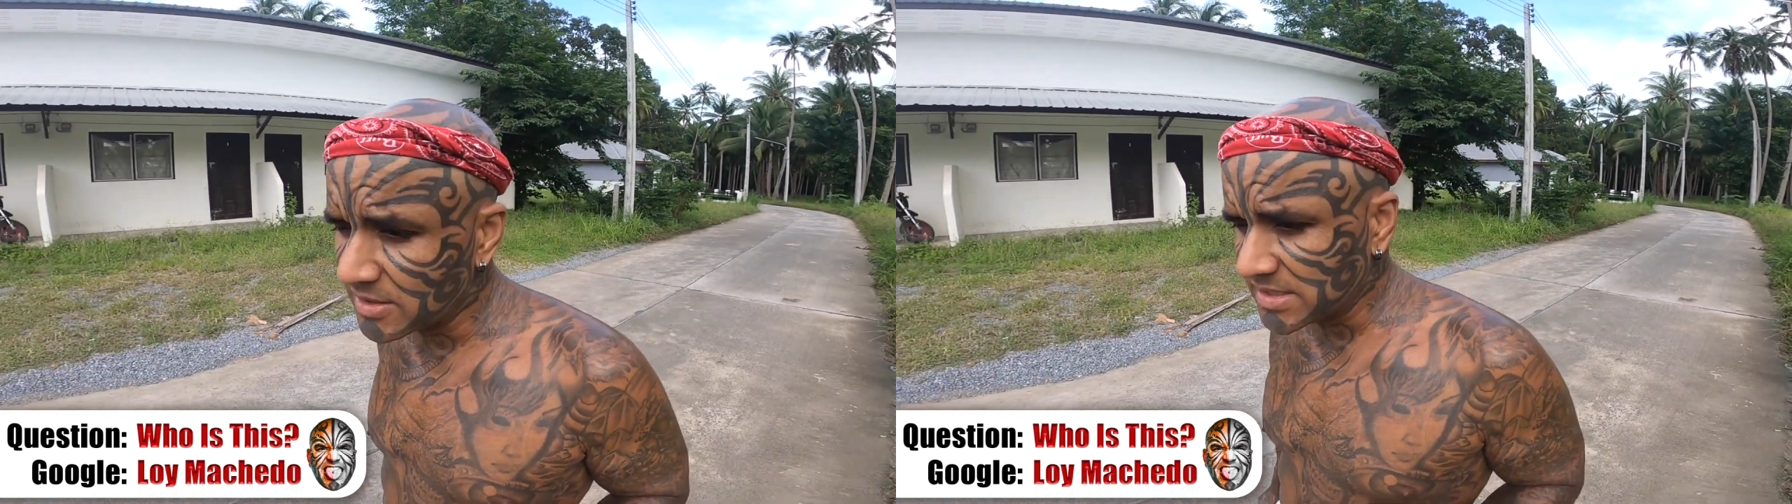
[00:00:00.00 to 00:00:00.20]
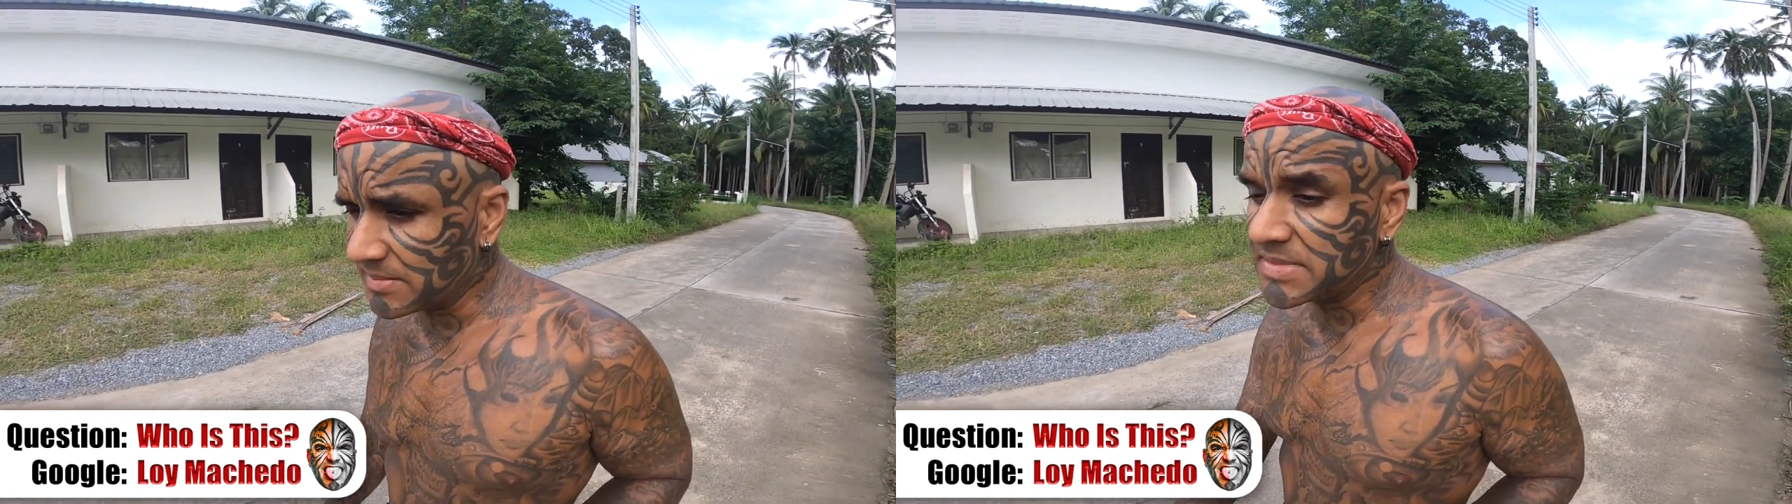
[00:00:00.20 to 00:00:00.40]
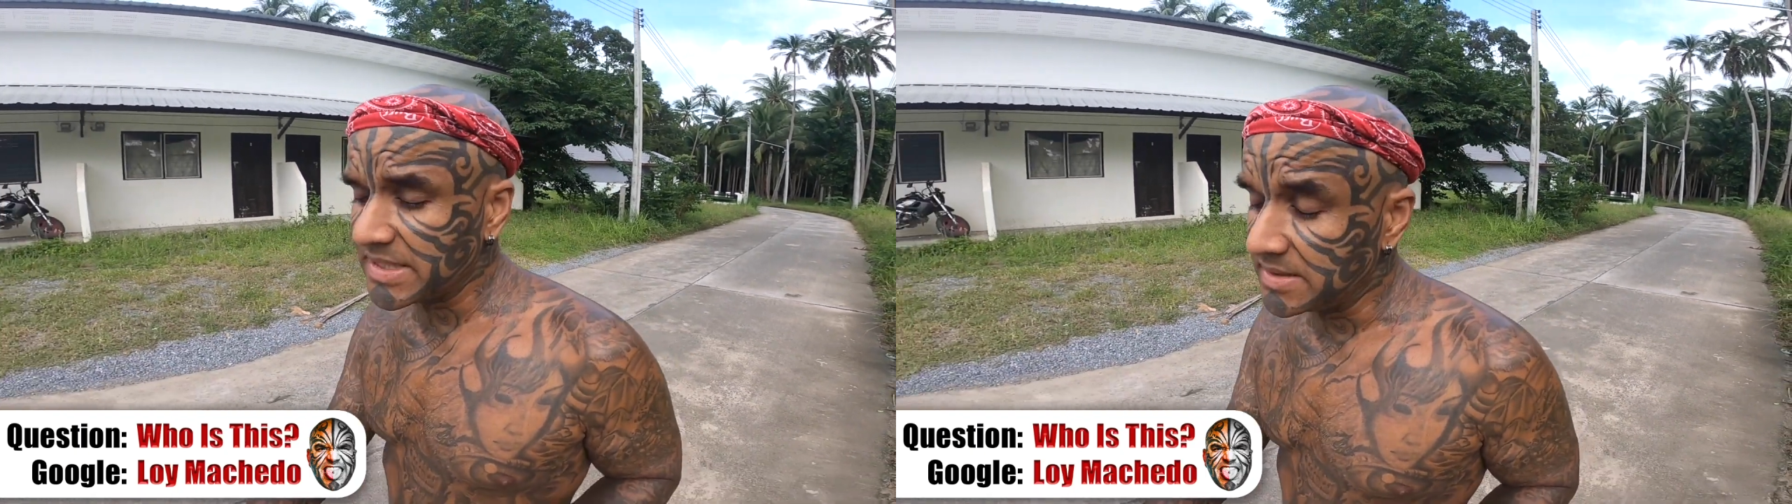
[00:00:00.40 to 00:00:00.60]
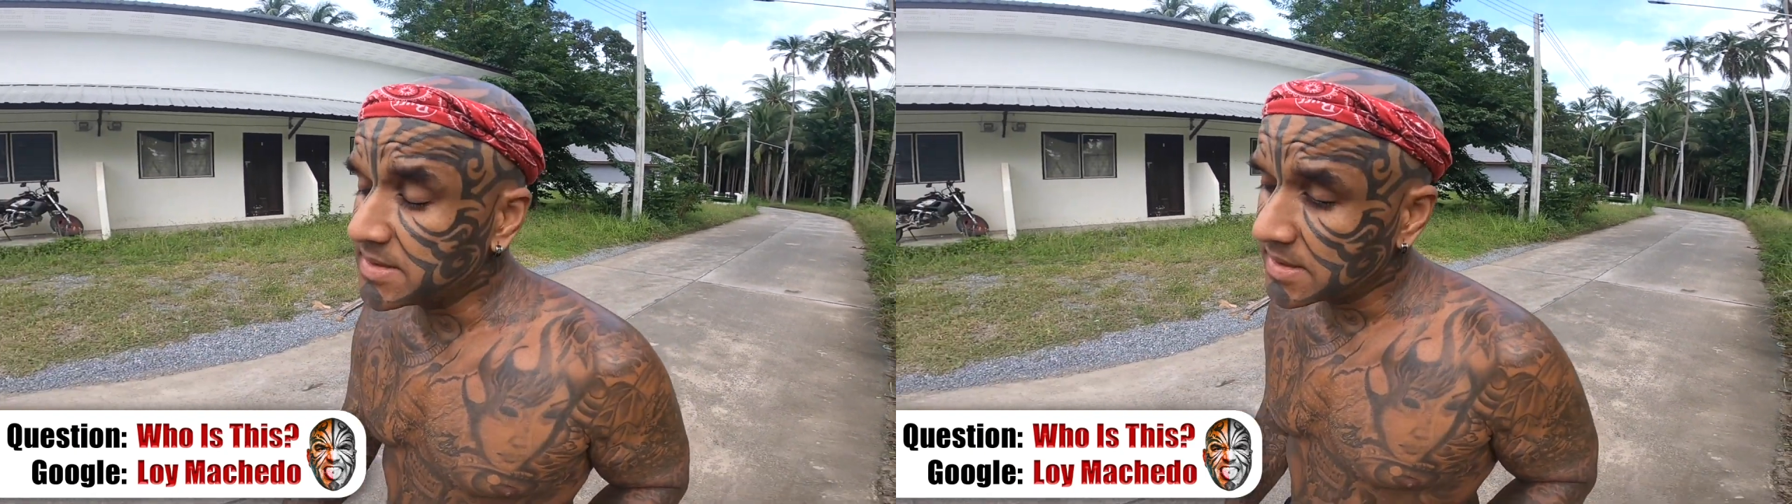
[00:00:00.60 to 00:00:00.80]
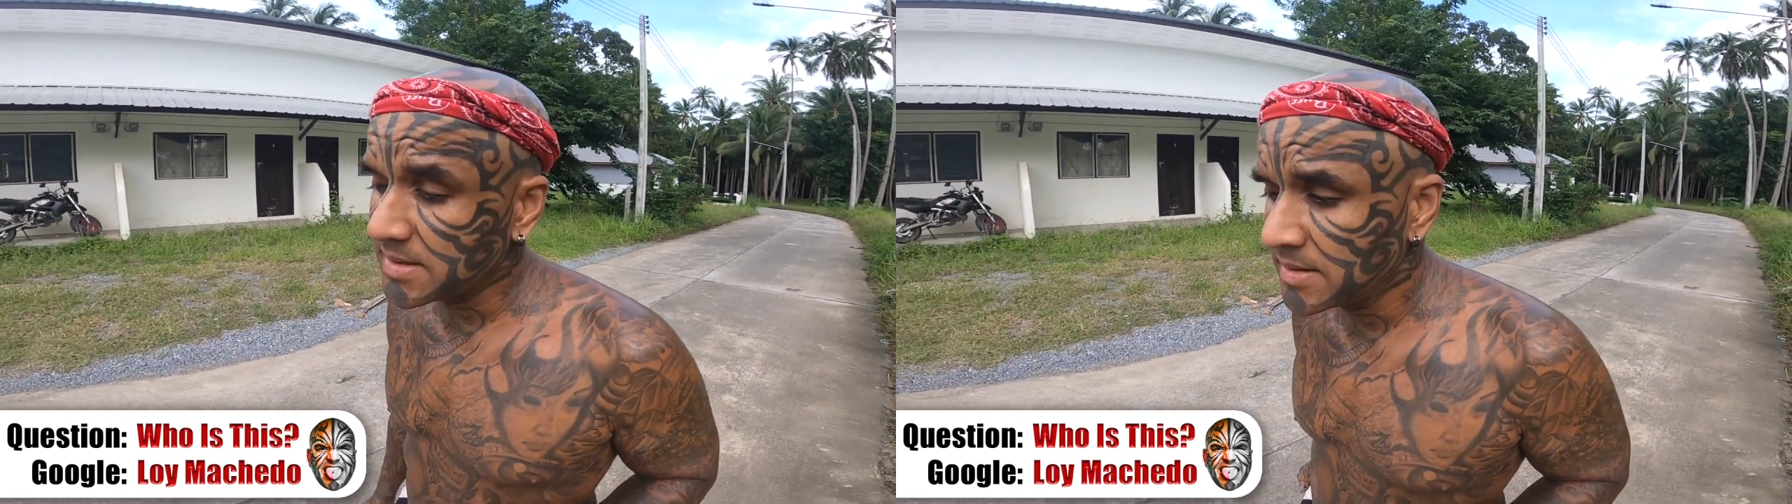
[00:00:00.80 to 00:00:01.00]
not chump
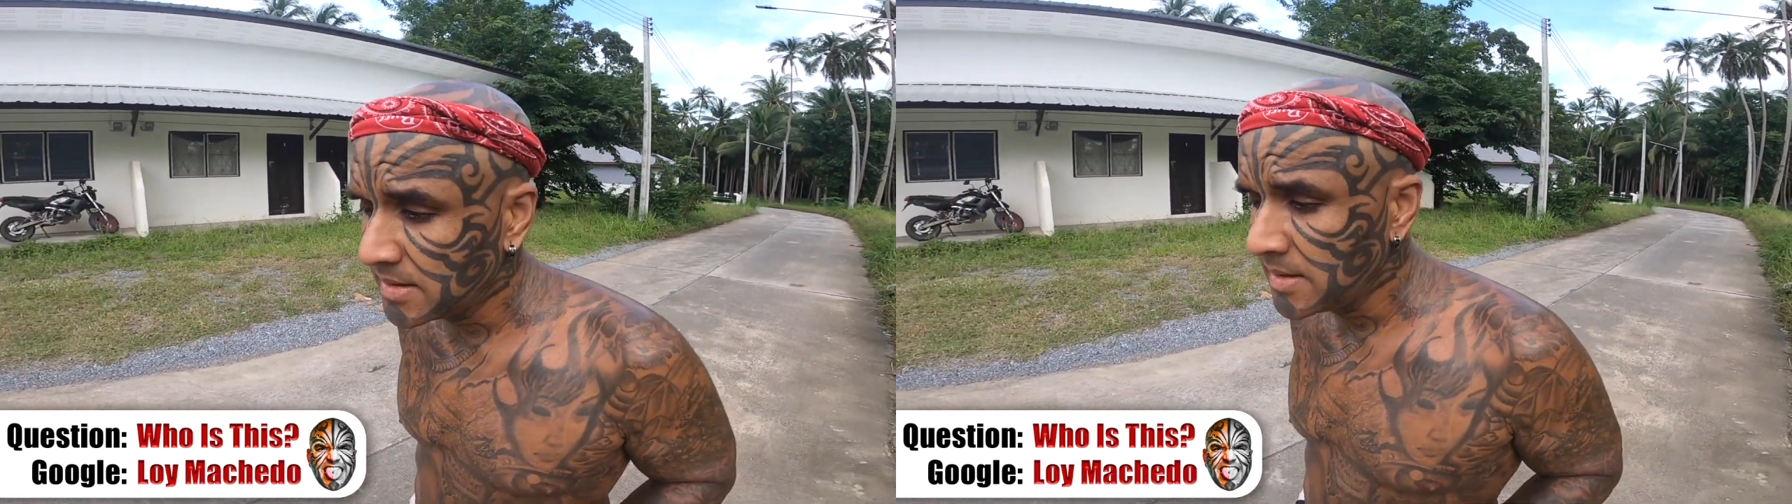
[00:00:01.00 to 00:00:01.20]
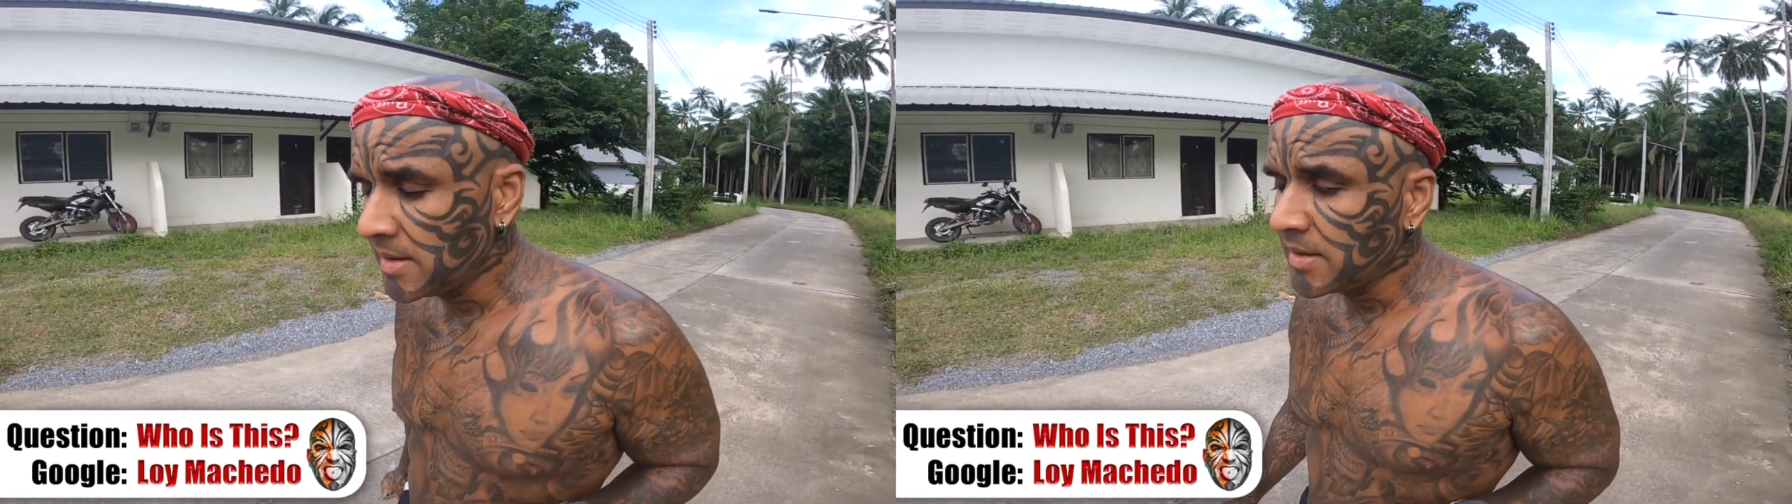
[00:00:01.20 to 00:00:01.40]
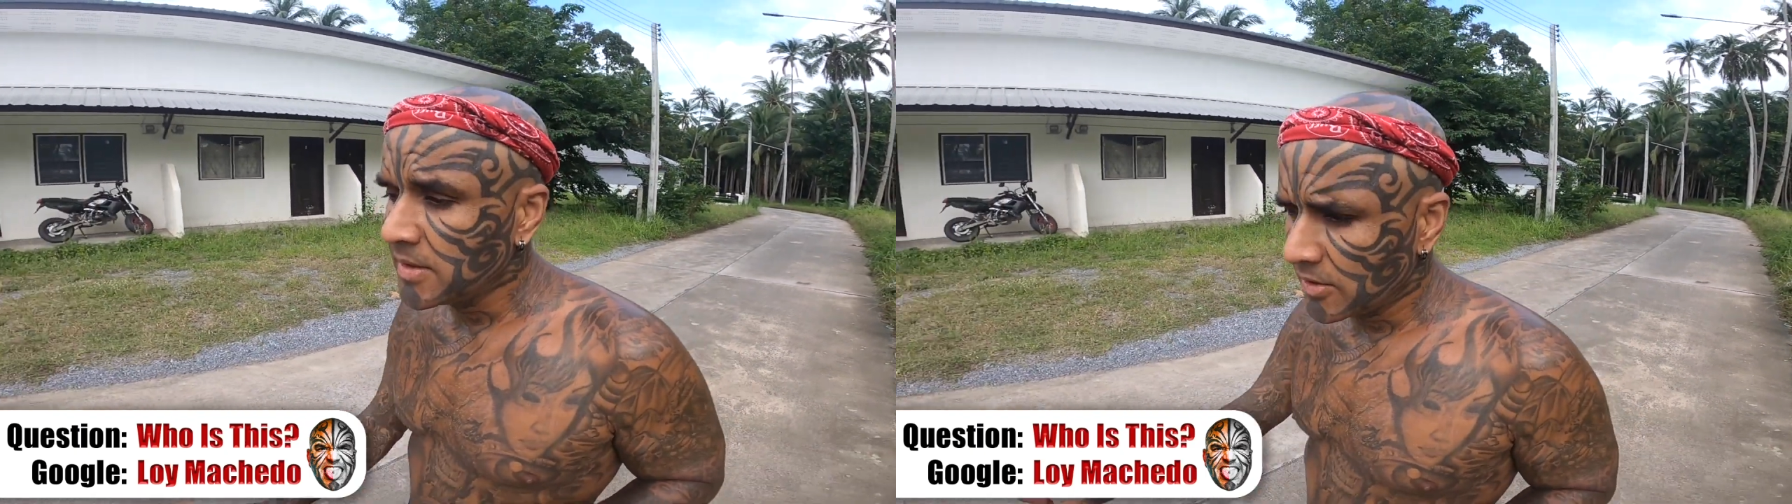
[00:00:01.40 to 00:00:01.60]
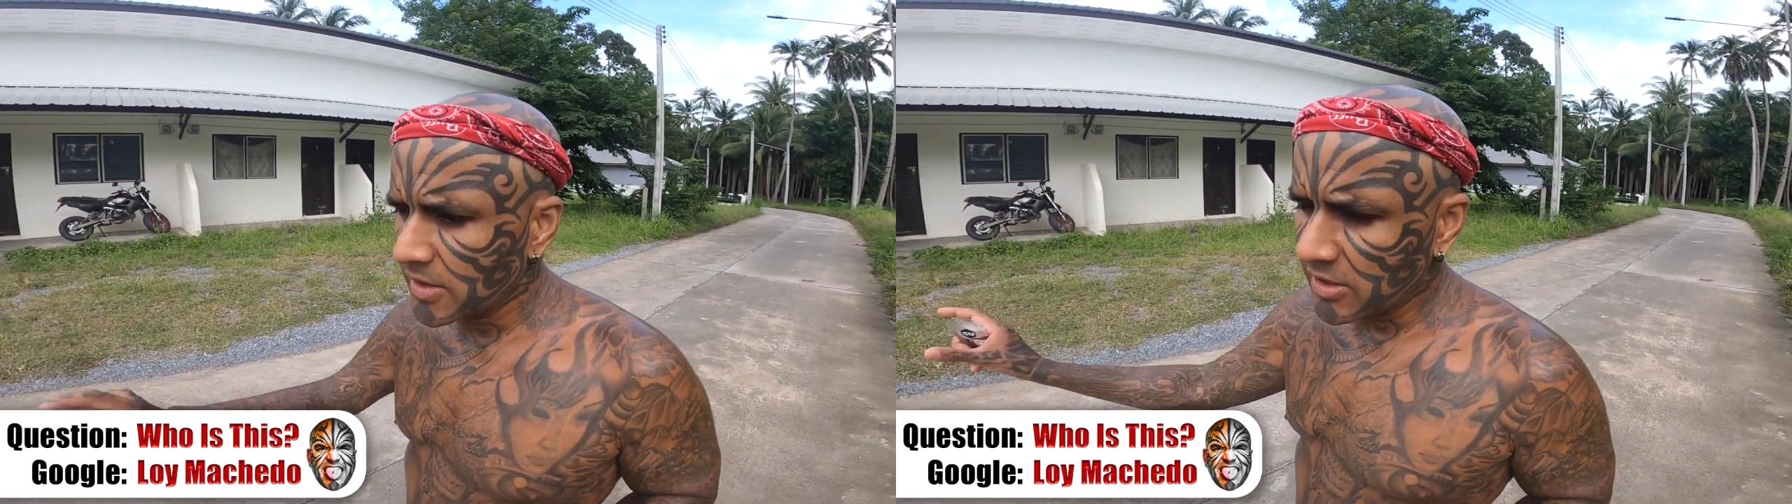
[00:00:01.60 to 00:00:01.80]
change. Okay,